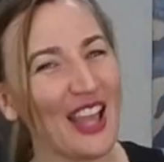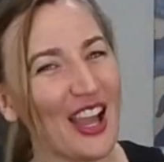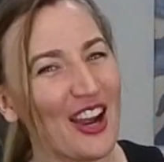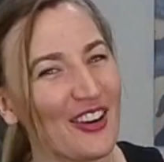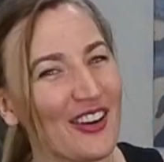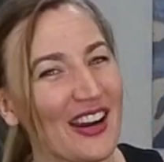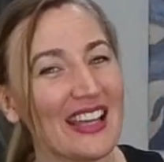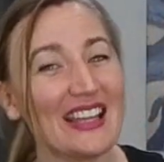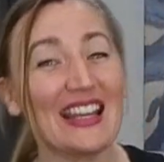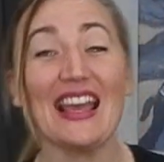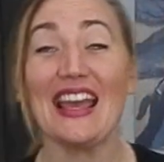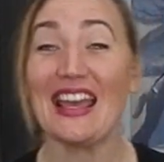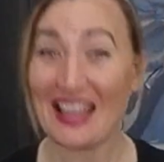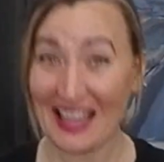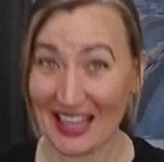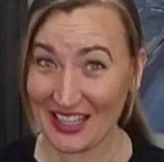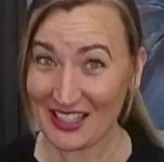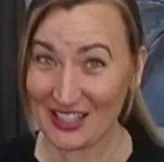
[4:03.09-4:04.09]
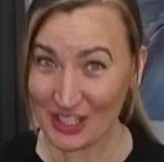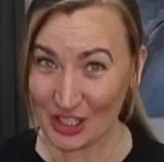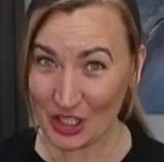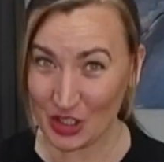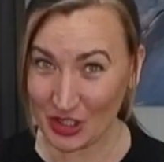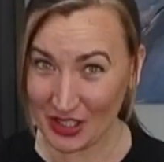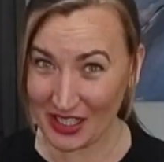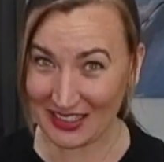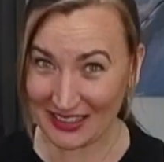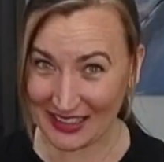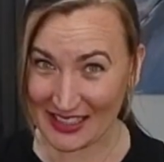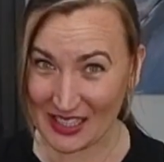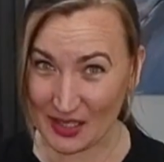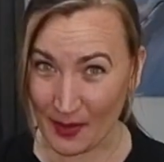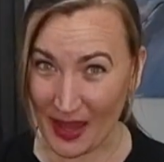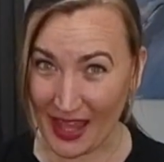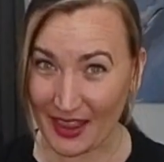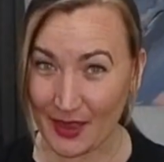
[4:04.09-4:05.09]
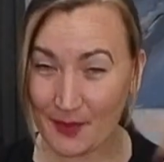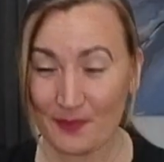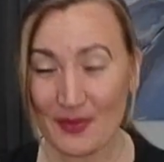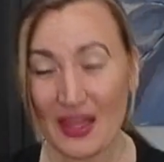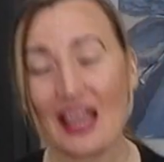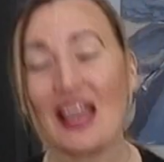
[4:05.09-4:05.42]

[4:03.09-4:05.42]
All right, insert Elizabeth.